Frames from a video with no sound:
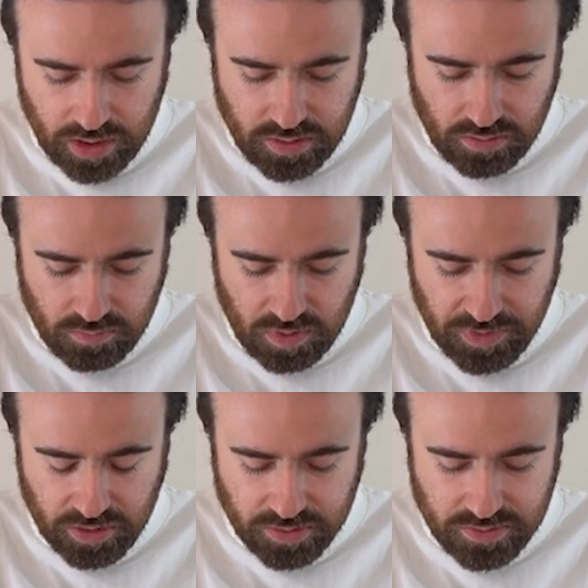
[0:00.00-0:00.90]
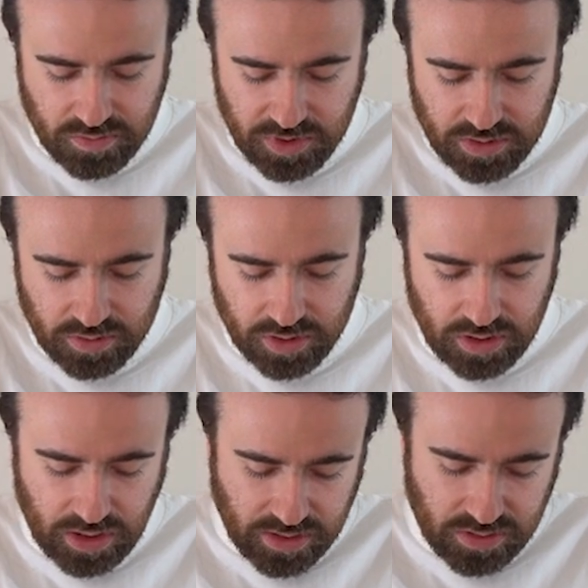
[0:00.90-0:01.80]
I don't want my Archer to be
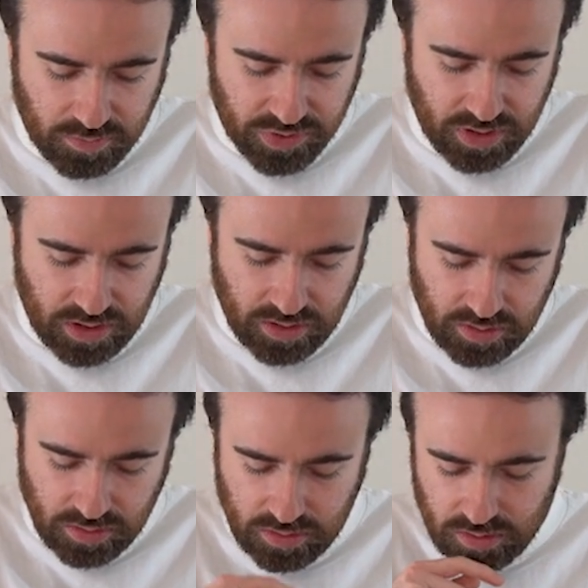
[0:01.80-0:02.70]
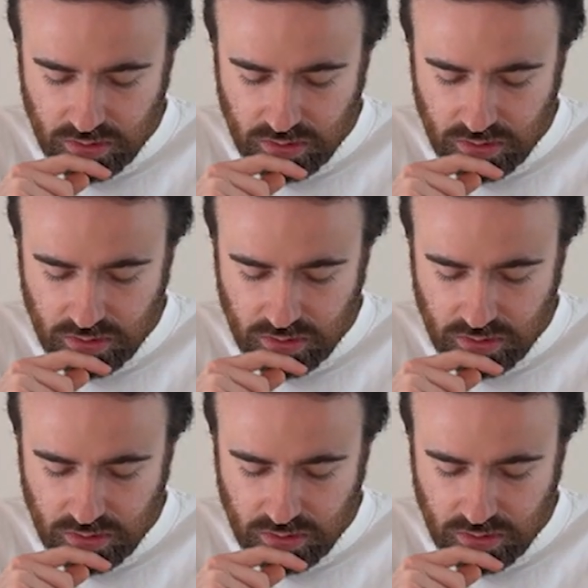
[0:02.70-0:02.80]
targeted. Actually, I'll put it here,